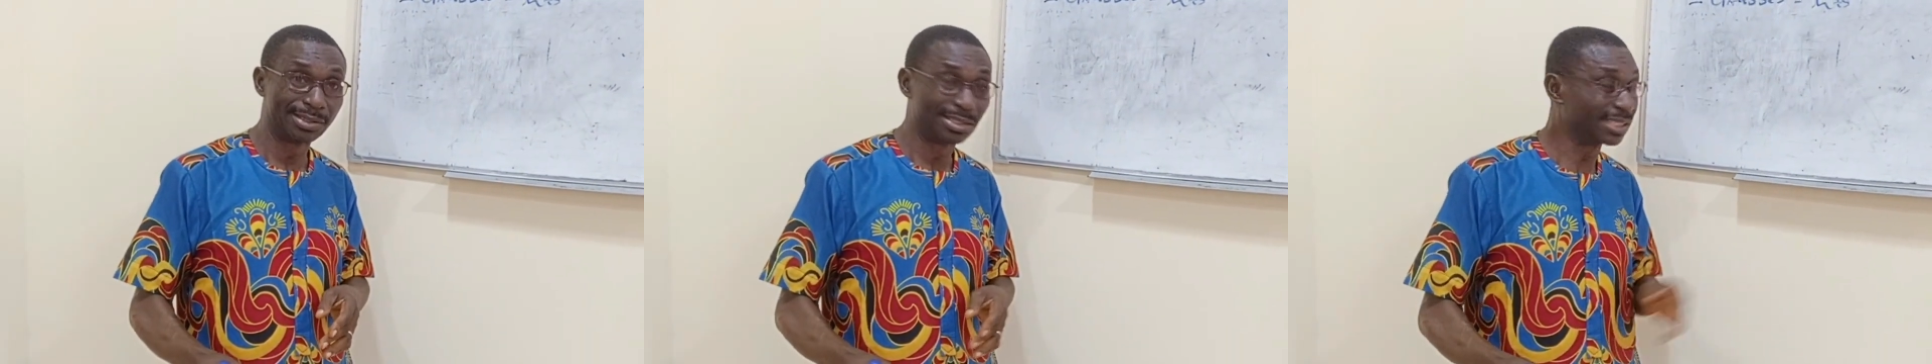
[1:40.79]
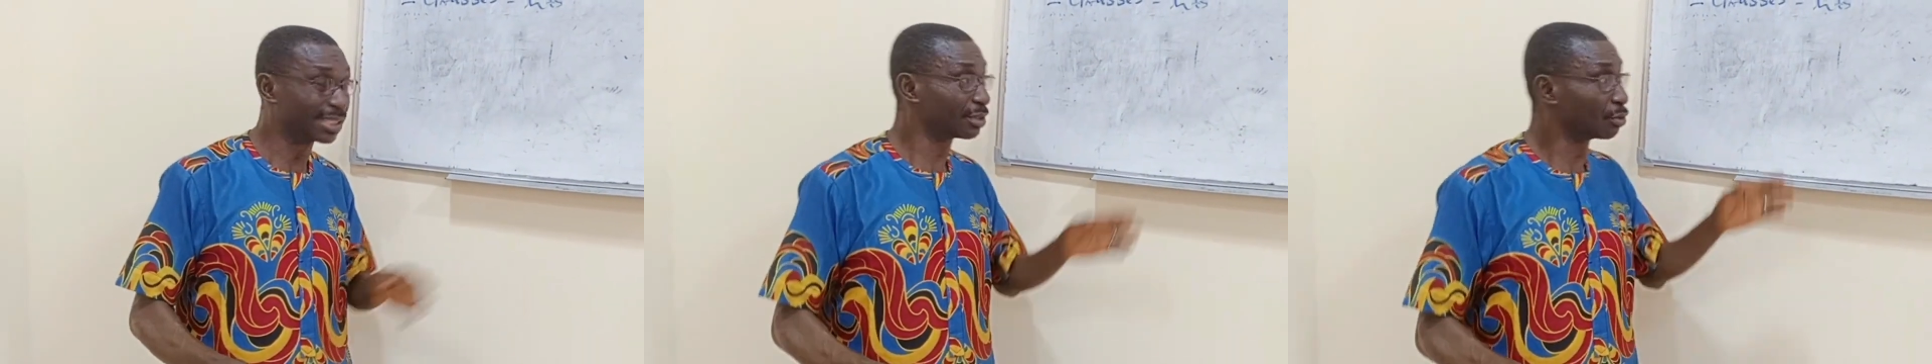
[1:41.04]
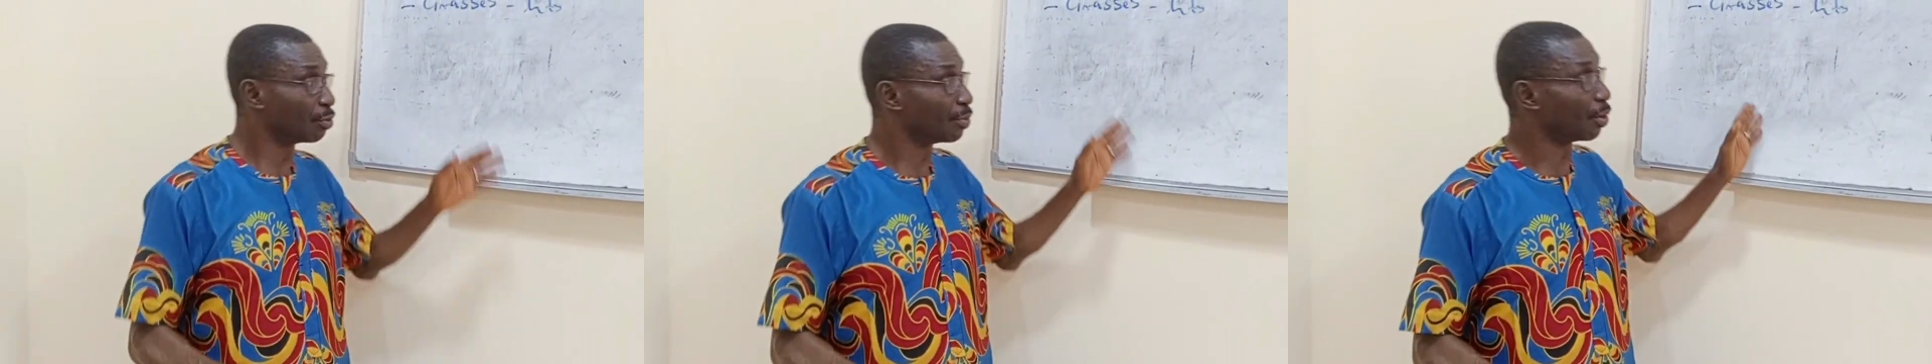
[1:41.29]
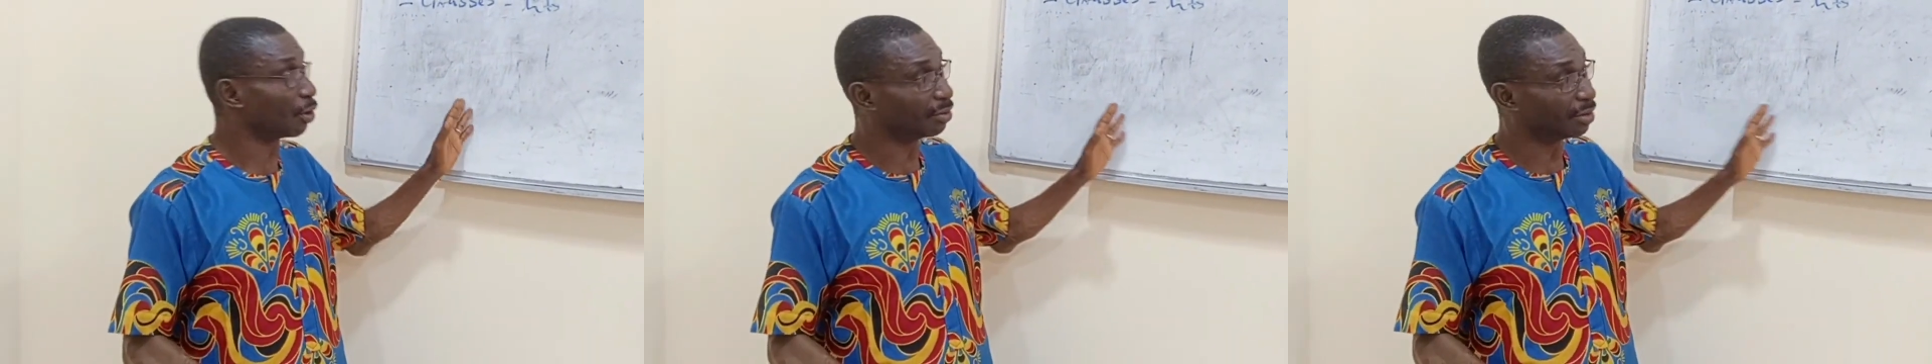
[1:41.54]
Please keep
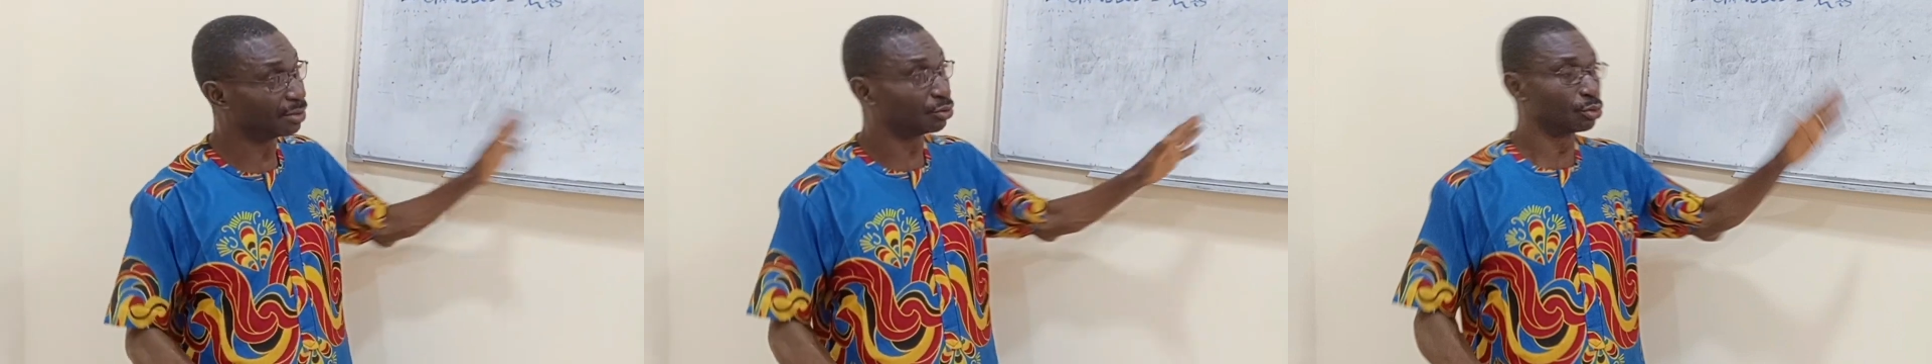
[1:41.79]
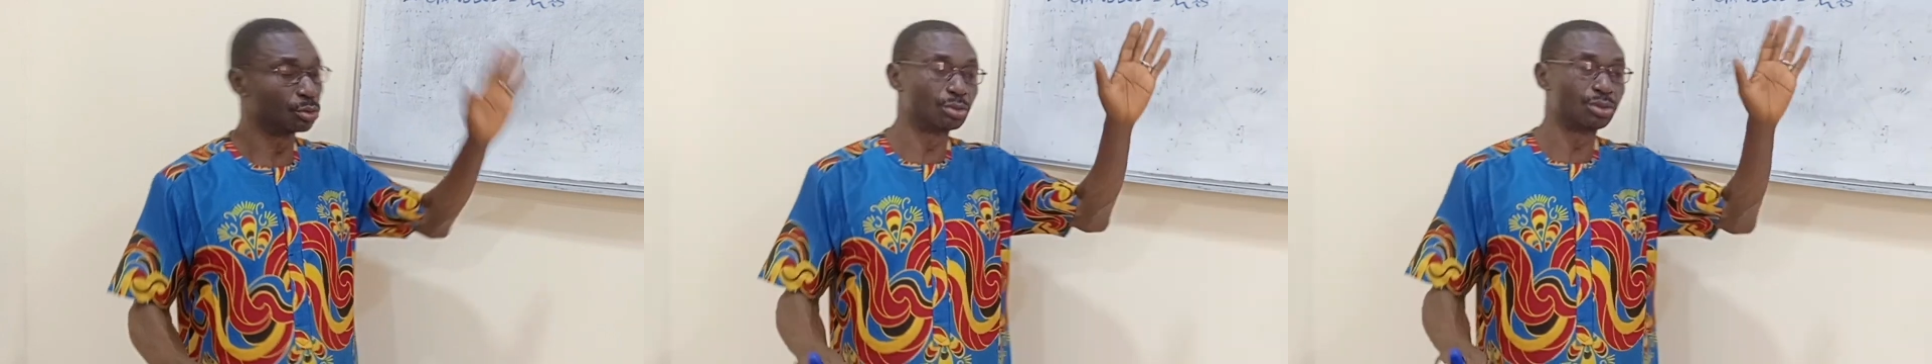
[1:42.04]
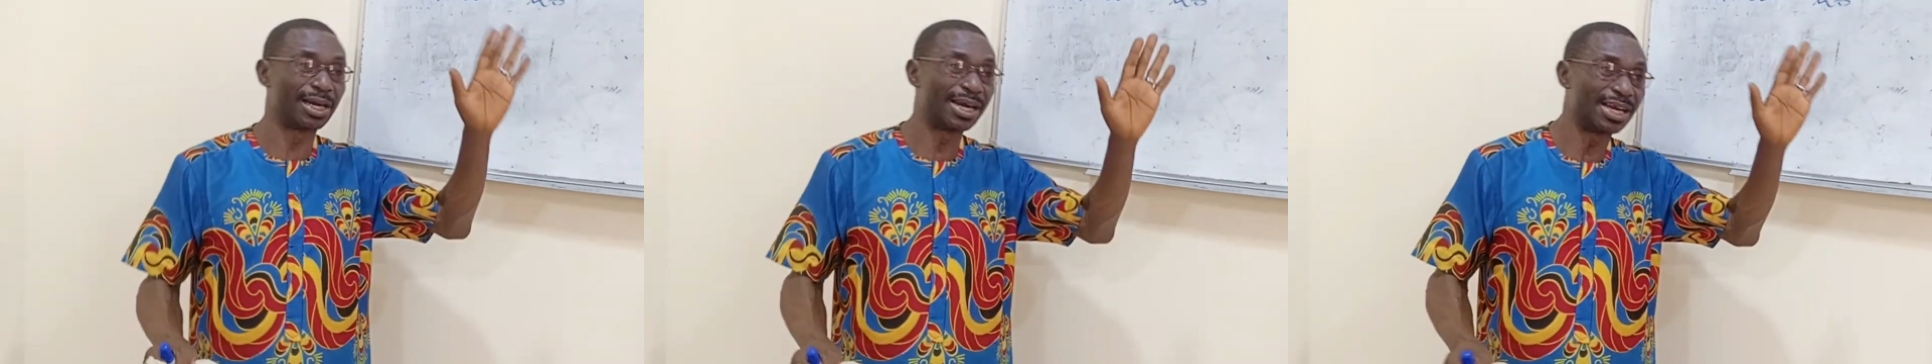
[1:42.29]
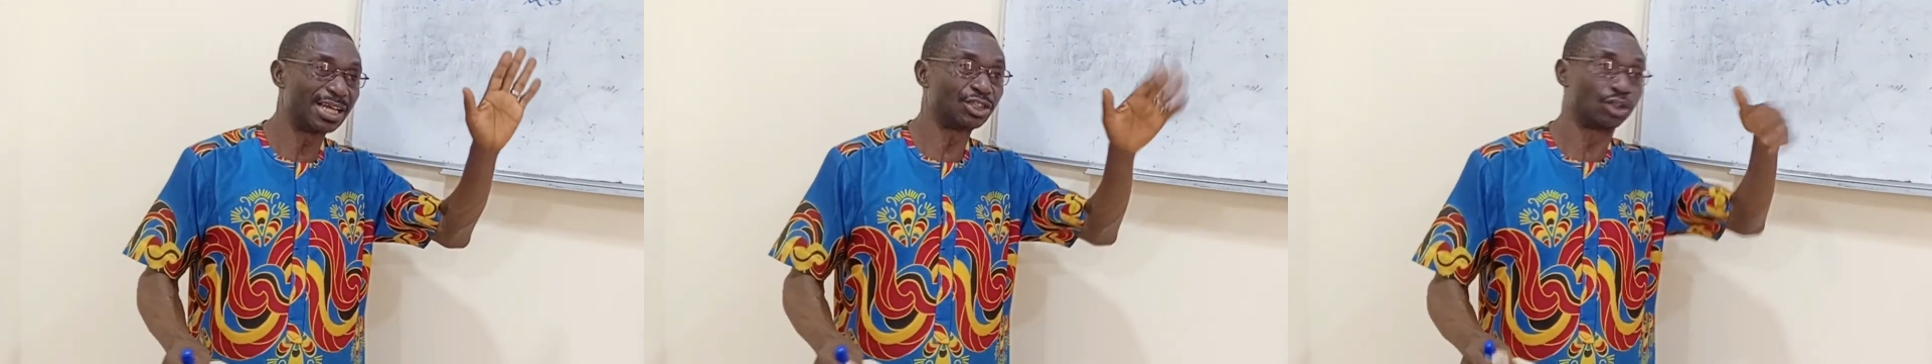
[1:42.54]
your through
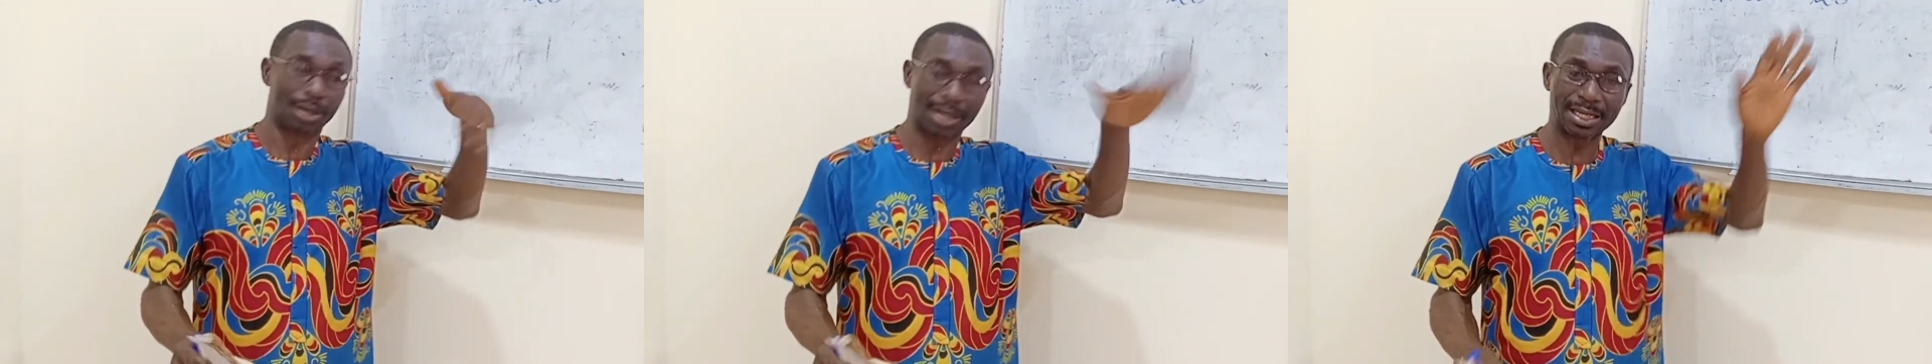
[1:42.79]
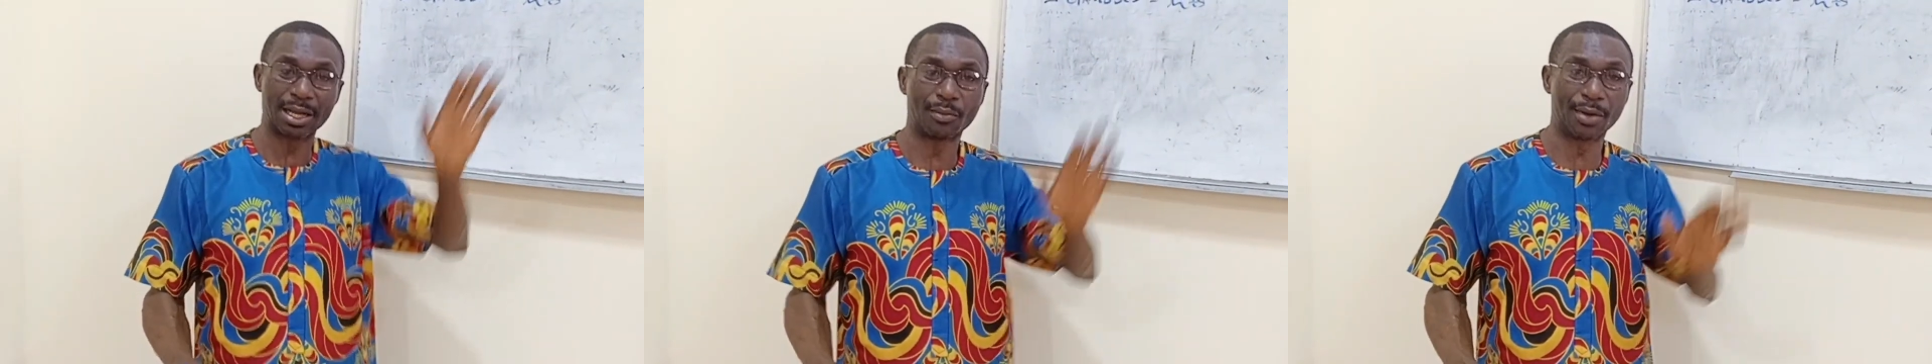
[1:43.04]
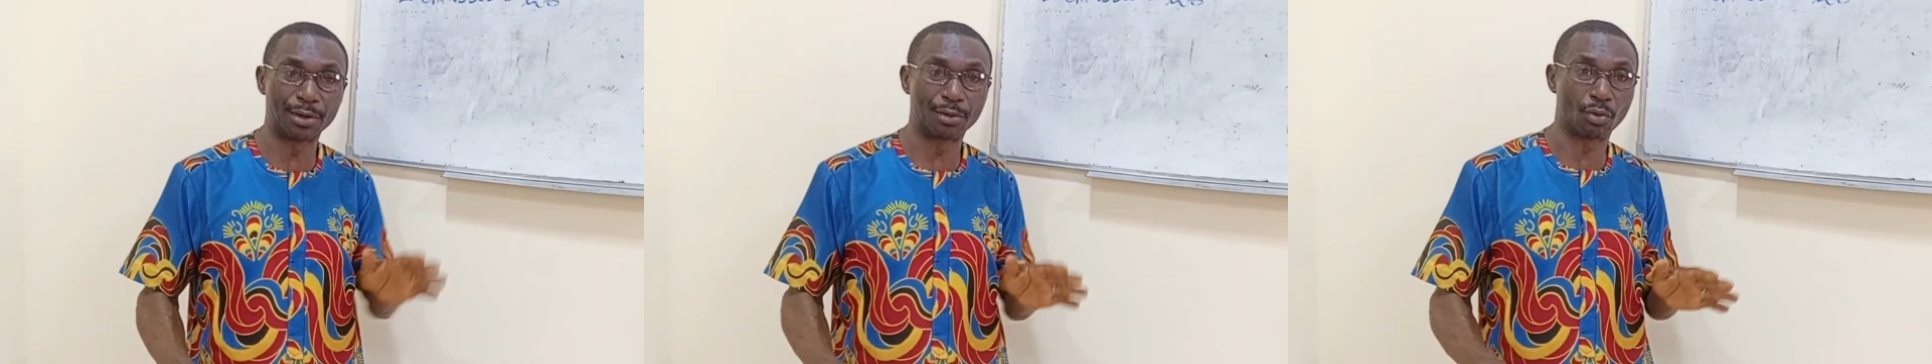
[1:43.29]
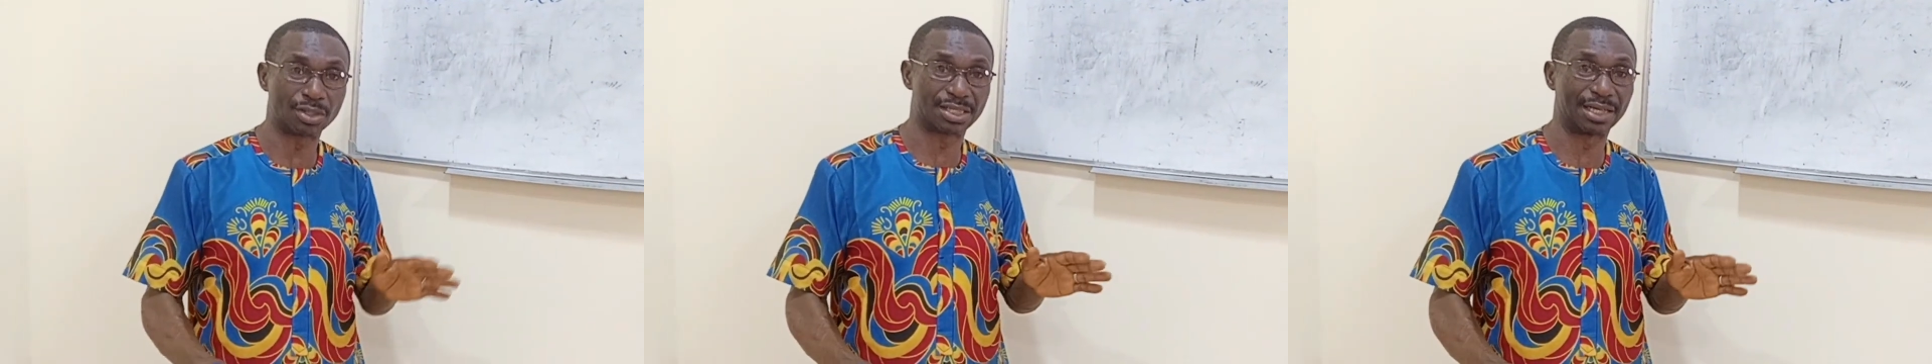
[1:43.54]
drainage to carry away the
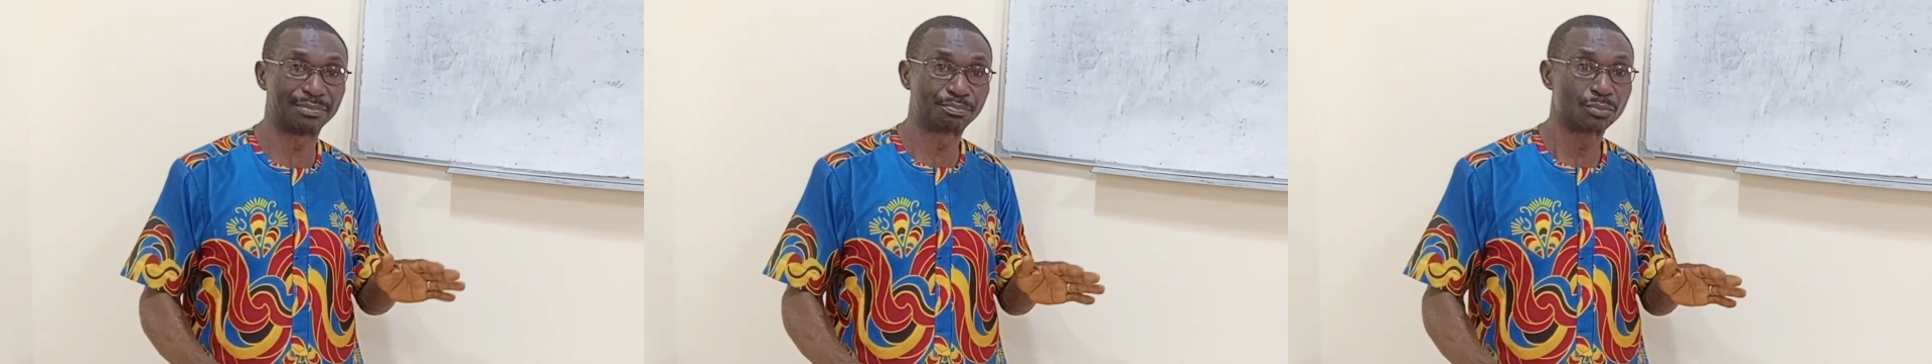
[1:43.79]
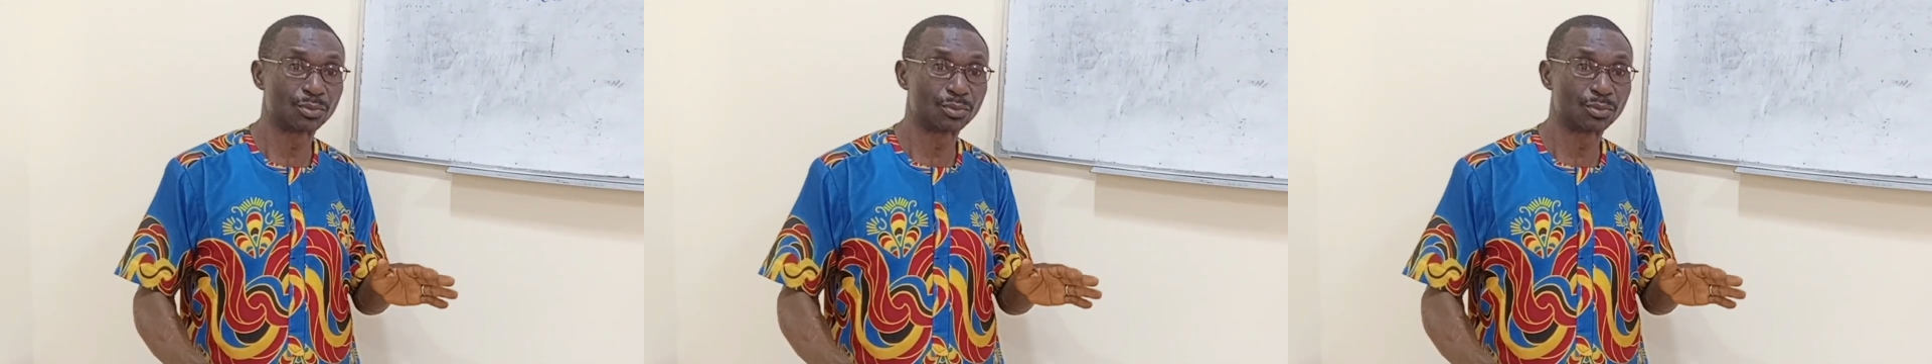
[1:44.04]
water.